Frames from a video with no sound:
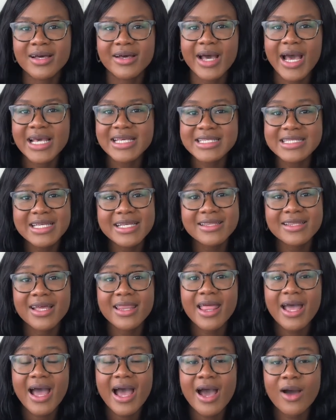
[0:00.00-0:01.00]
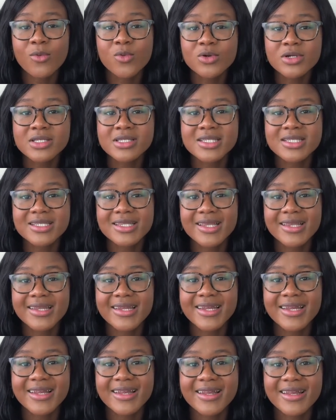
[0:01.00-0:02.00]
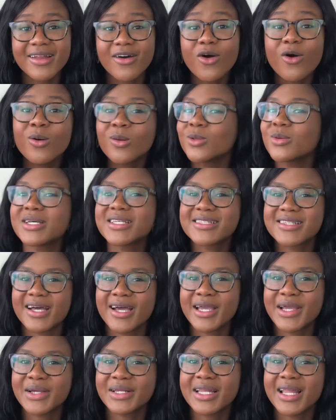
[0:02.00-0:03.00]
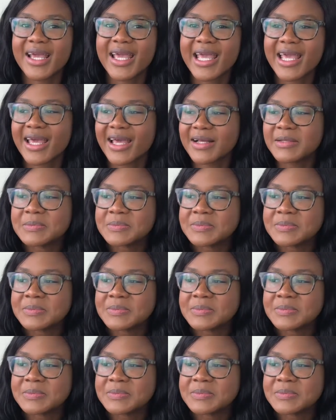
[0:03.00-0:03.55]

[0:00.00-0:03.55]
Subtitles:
I said that I was always tired. Like